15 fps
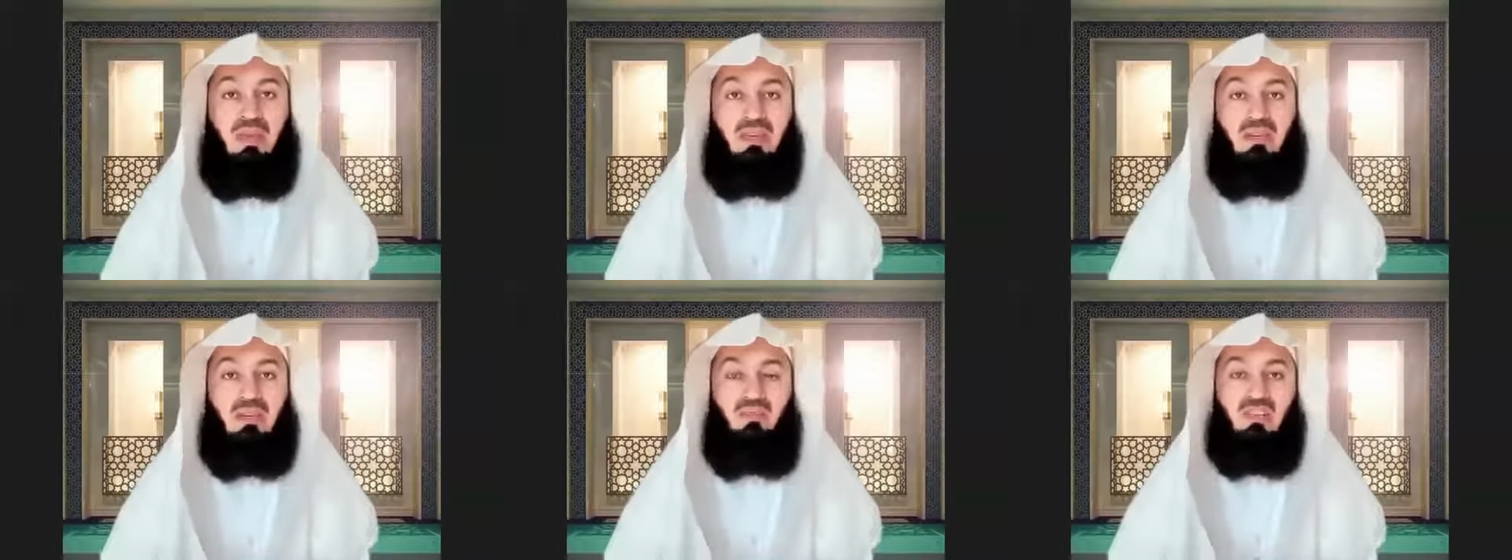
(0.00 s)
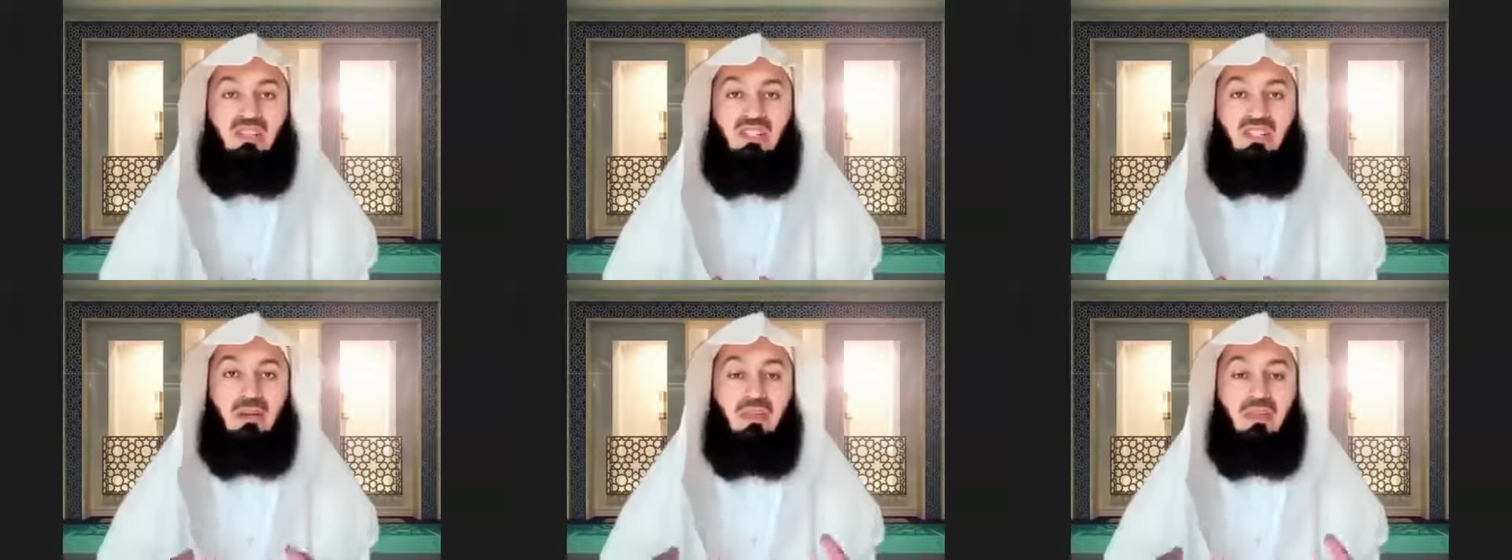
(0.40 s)

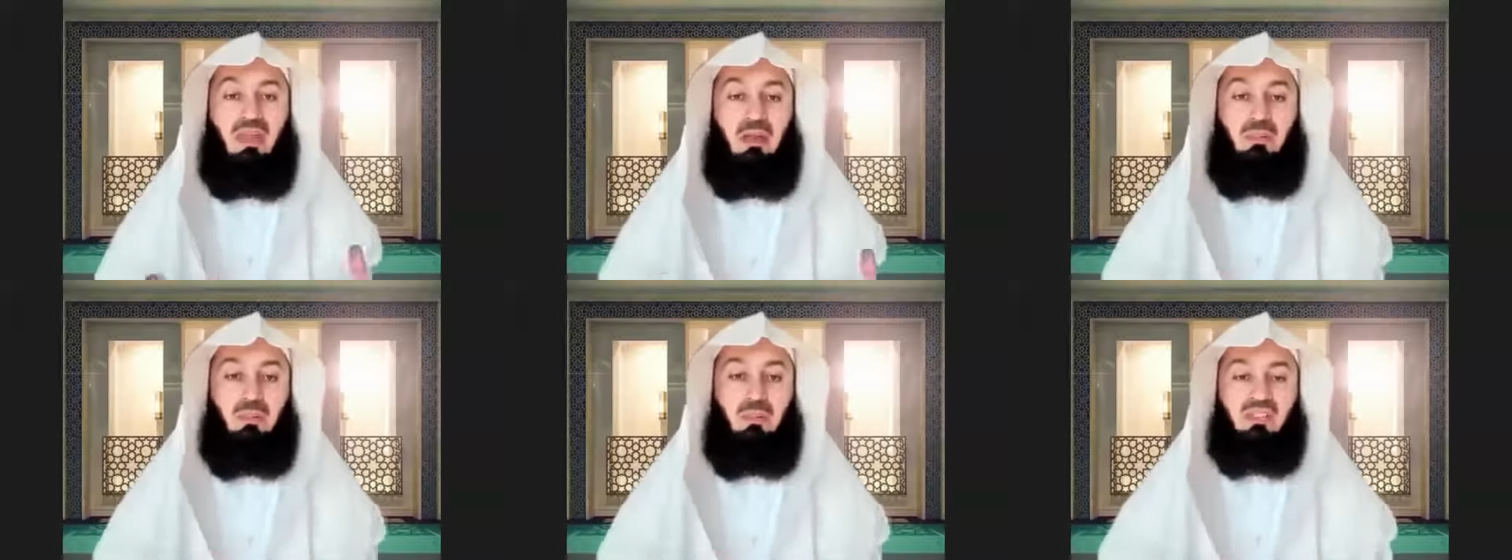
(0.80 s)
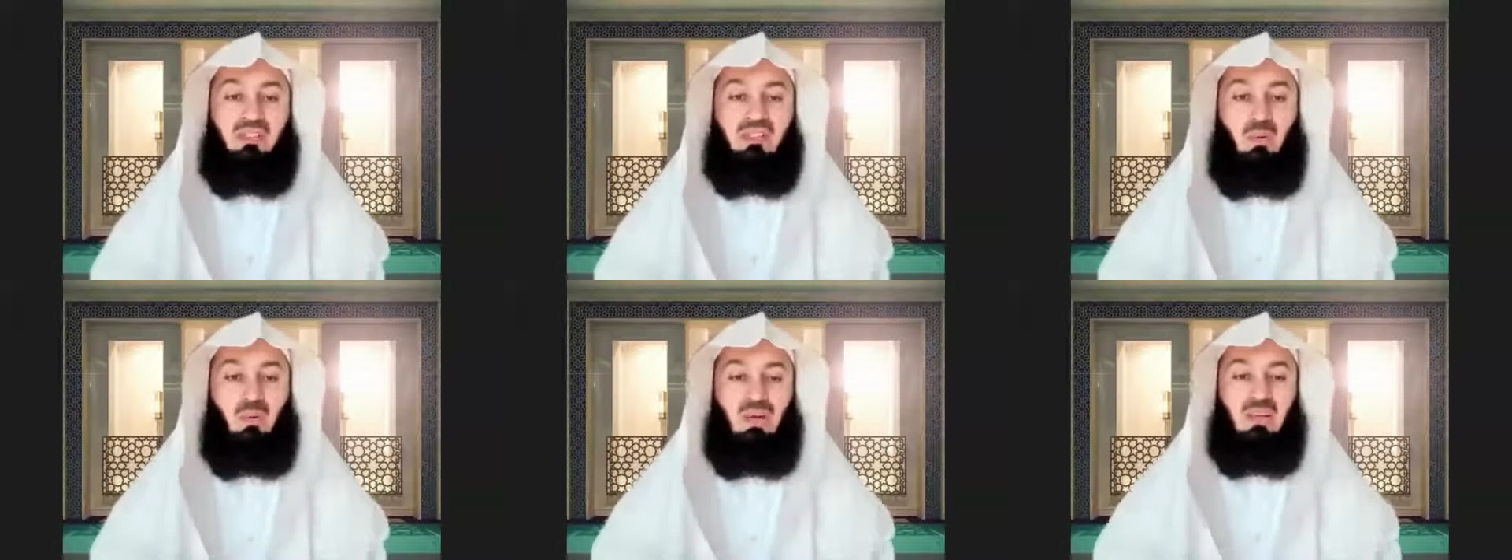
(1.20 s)
Obviously, people say,
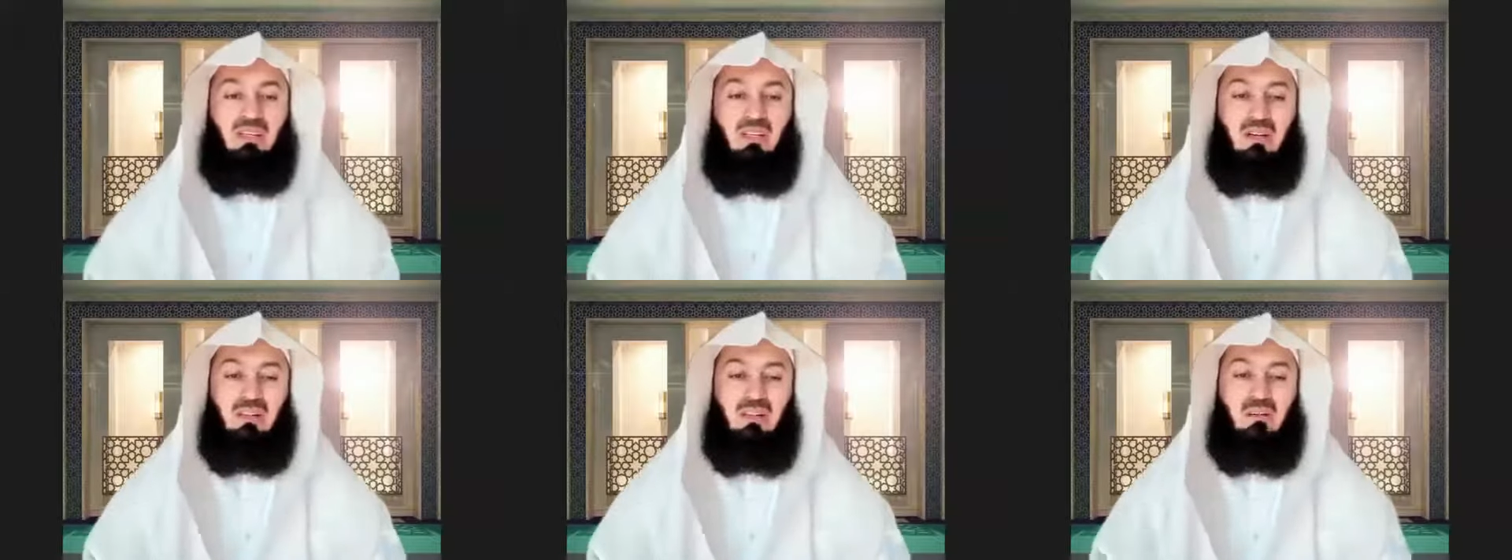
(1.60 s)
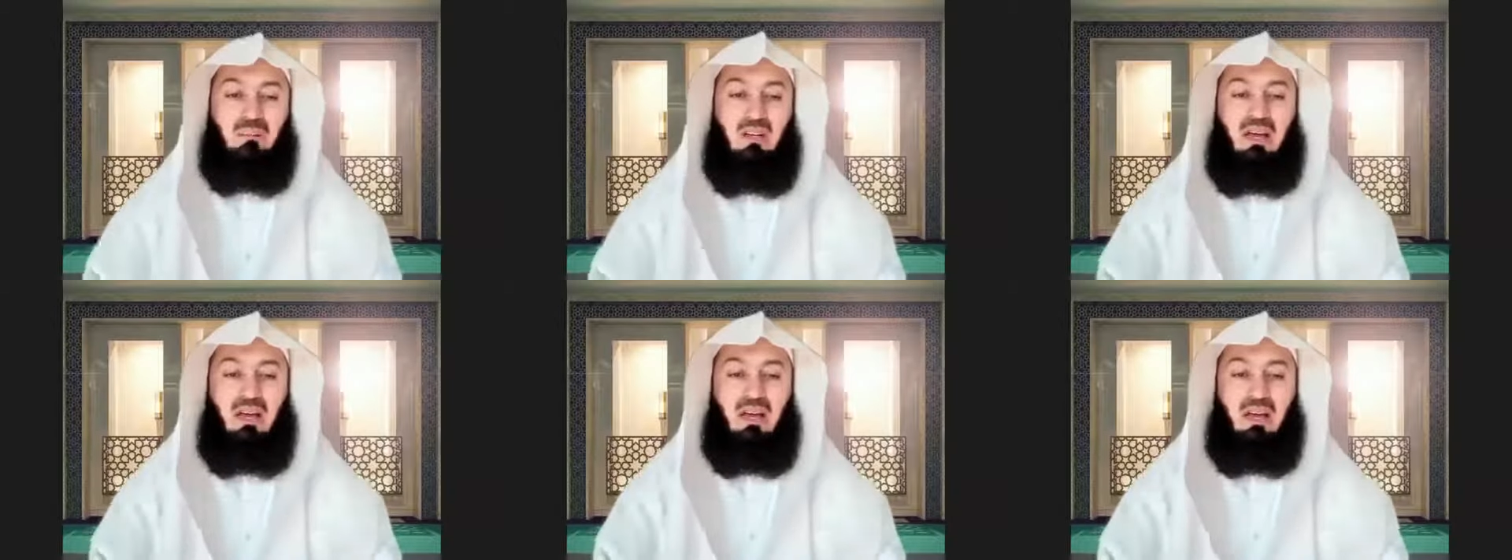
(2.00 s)
well, it's written
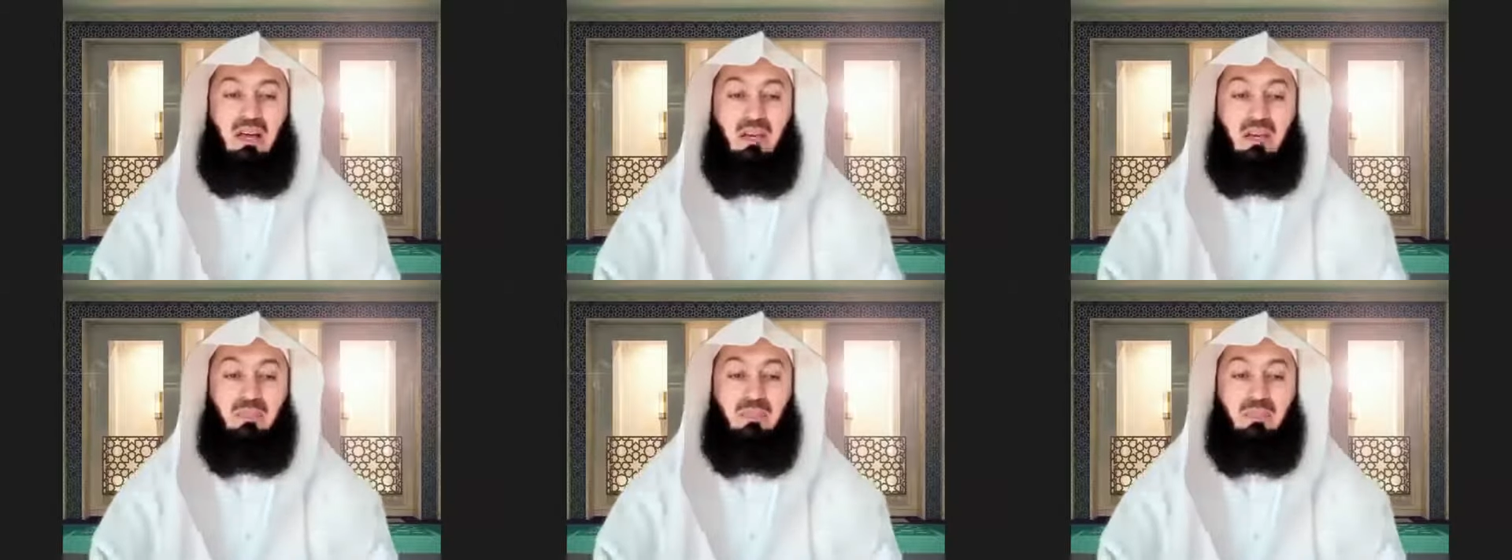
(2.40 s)
by Allah.